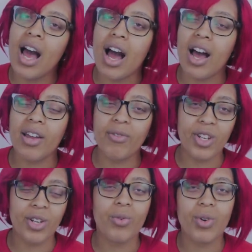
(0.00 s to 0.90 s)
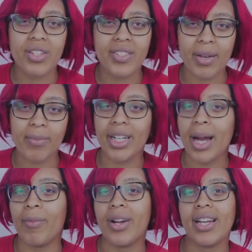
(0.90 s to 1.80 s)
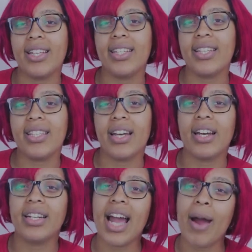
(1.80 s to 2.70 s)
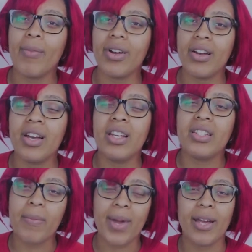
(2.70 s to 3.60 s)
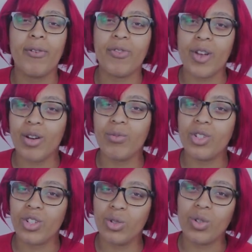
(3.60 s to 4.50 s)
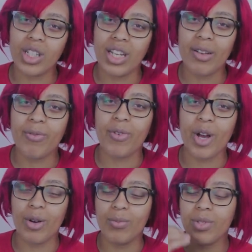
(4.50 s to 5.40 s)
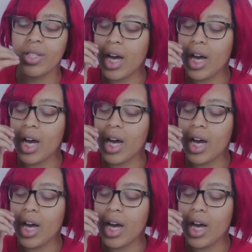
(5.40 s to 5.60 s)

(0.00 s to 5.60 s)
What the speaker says: If you don't know what a cinema camera is, it's a camera to make films, good quality films,